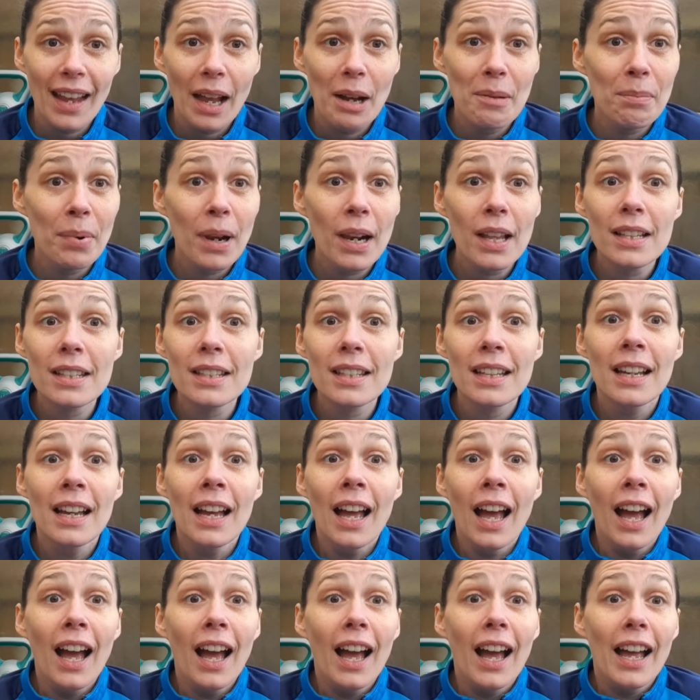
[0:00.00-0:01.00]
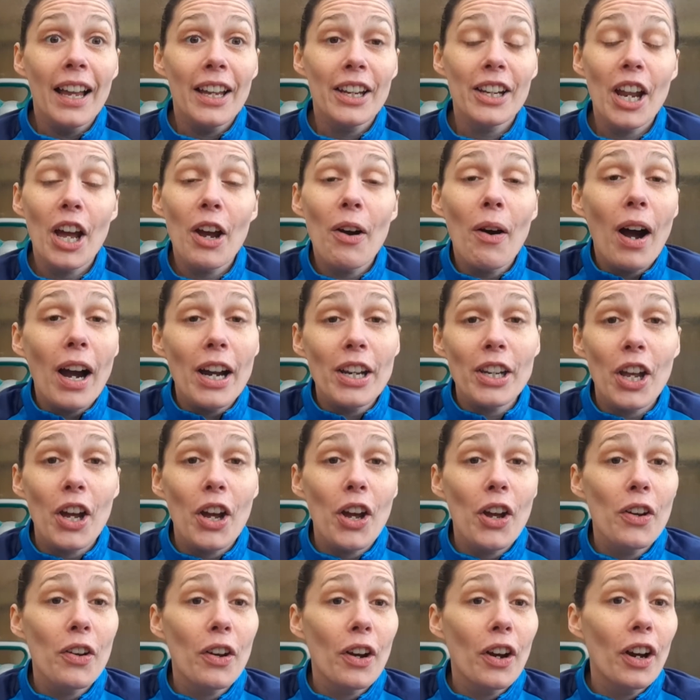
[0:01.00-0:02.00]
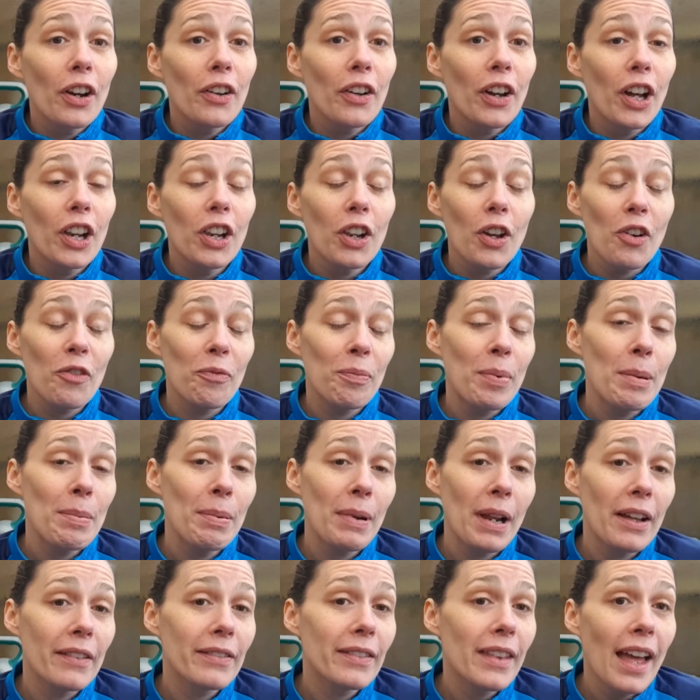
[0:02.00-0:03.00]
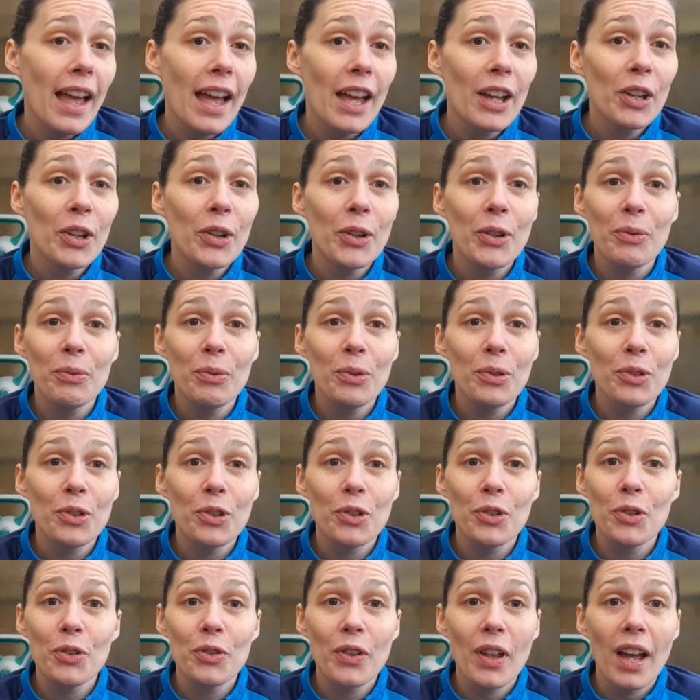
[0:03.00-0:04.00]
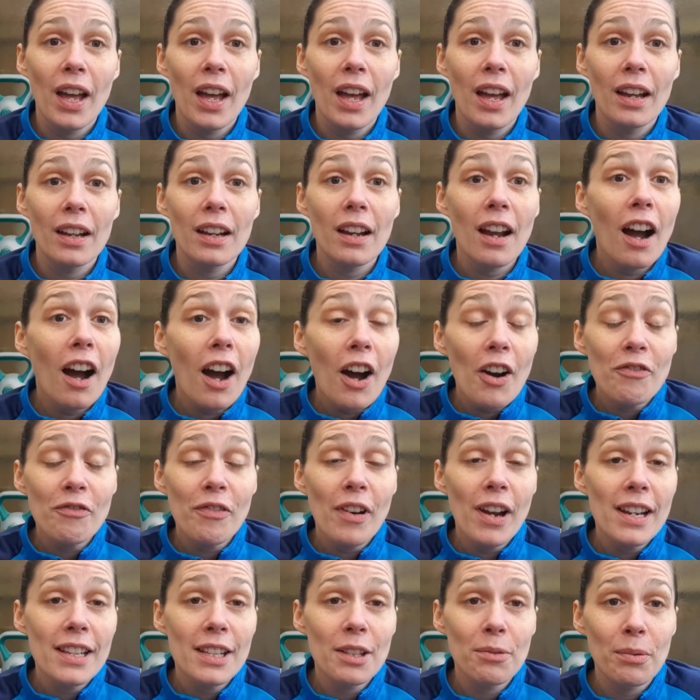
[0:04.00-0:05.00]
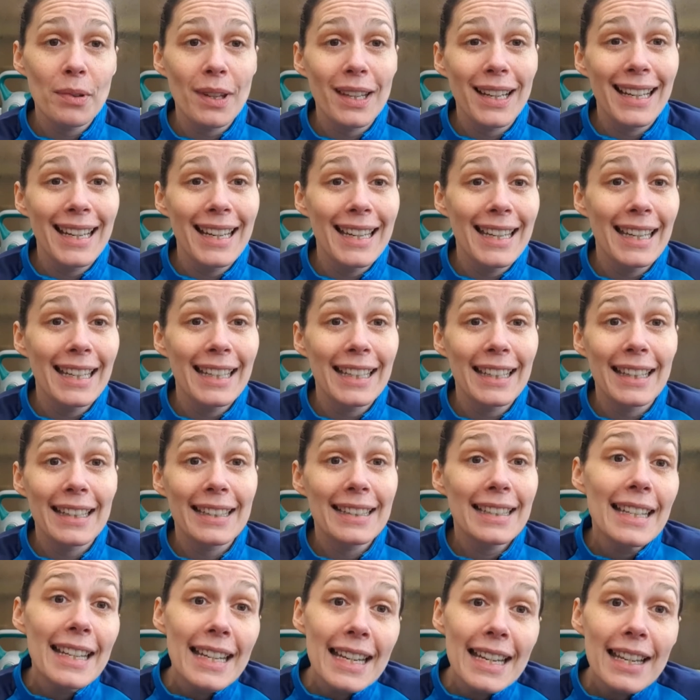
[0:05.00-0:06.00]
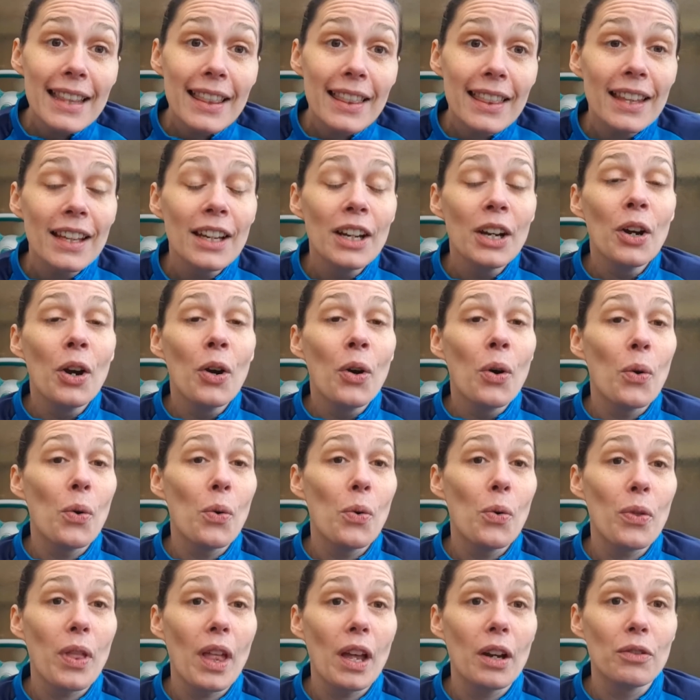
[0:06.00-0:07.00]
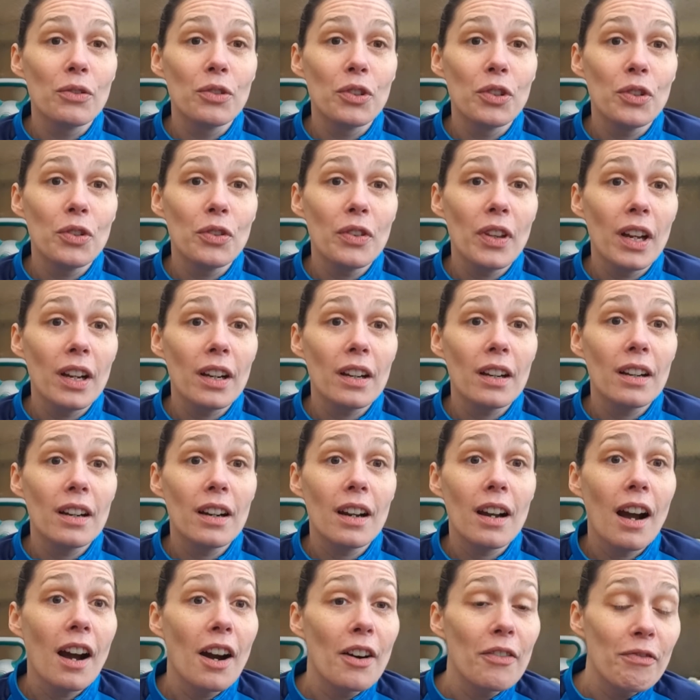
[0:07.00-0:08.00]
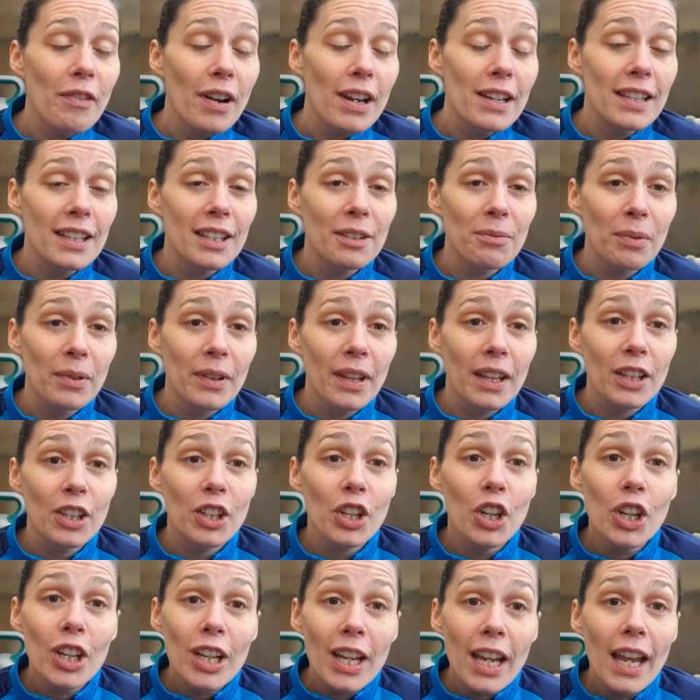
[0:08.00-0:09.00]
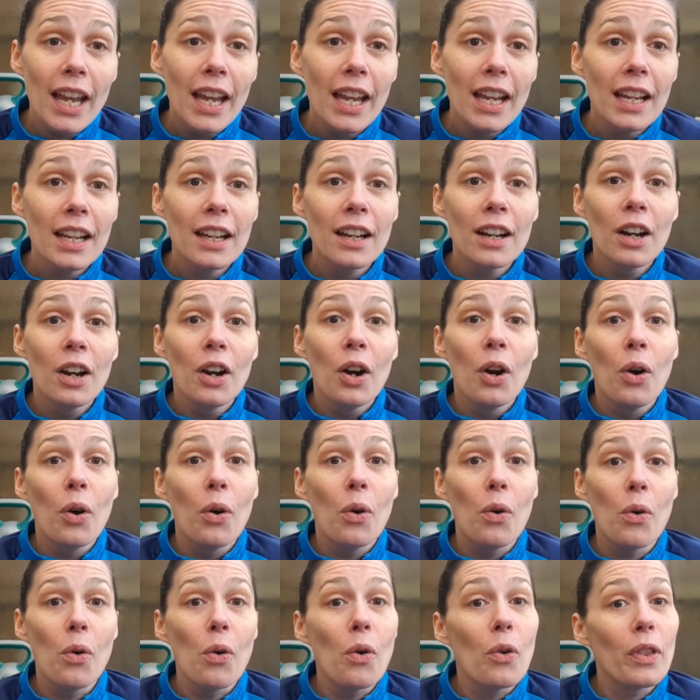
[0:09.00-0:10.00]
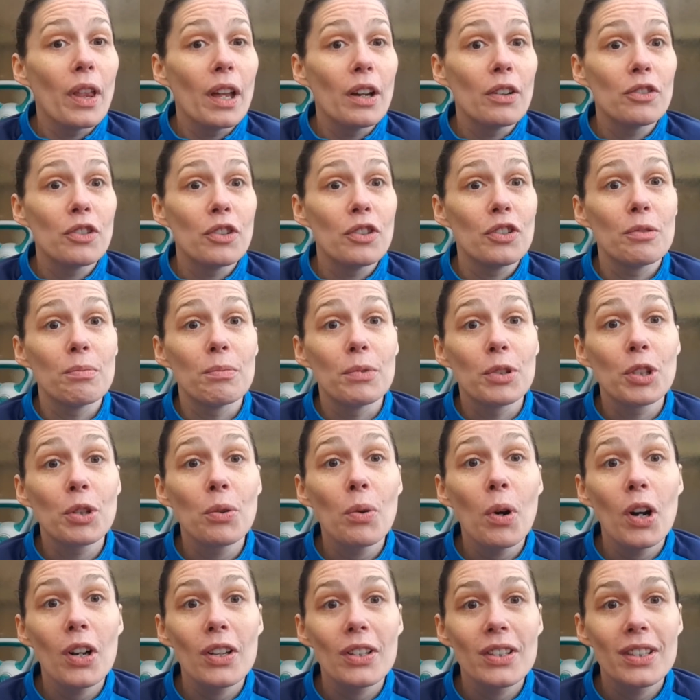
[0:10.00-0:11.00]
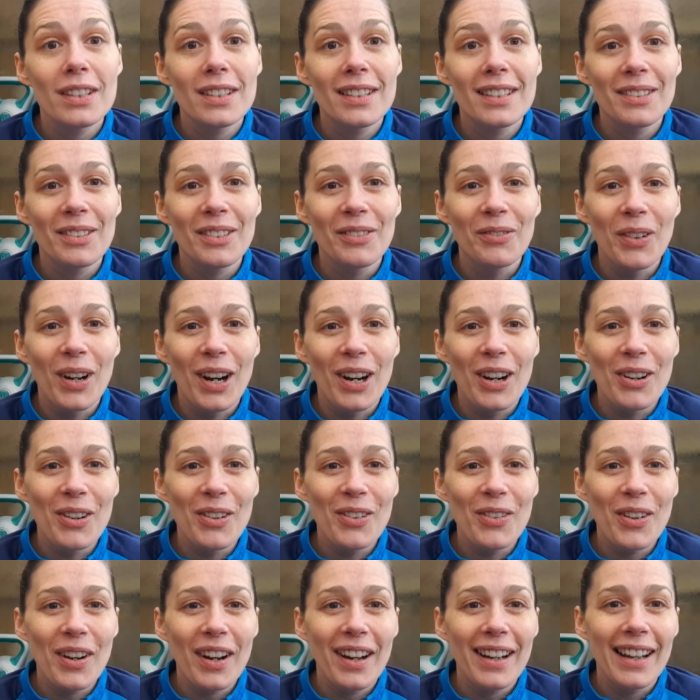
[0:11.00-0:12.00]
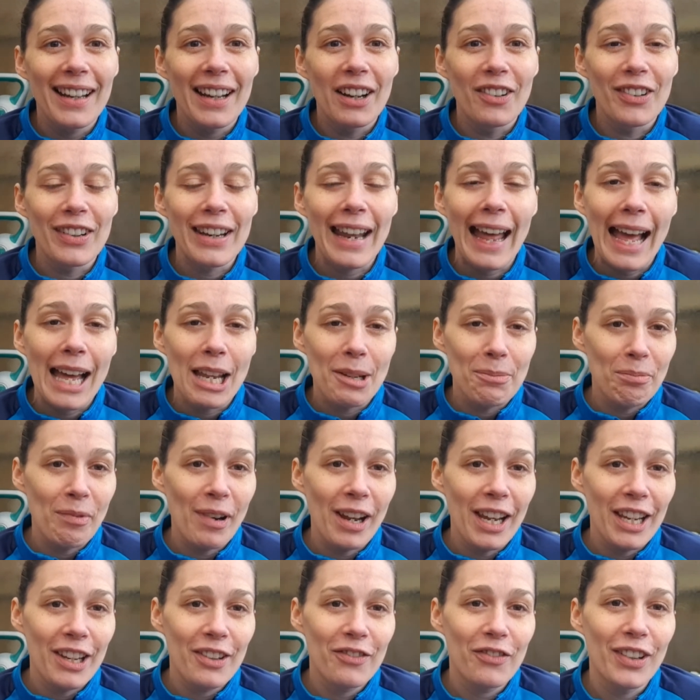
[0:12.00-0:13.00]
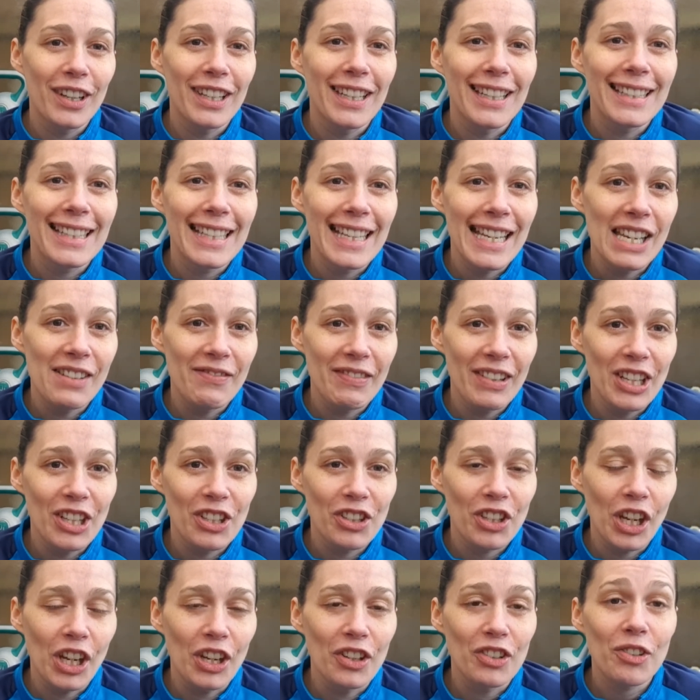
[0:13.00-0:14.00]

And plus, I know a lot of people out there who will do their calf raises when they're cleaning their teeth, or they'll do their calf raises when they're cooking, or they'll do some squats while on an ad break in a TV show.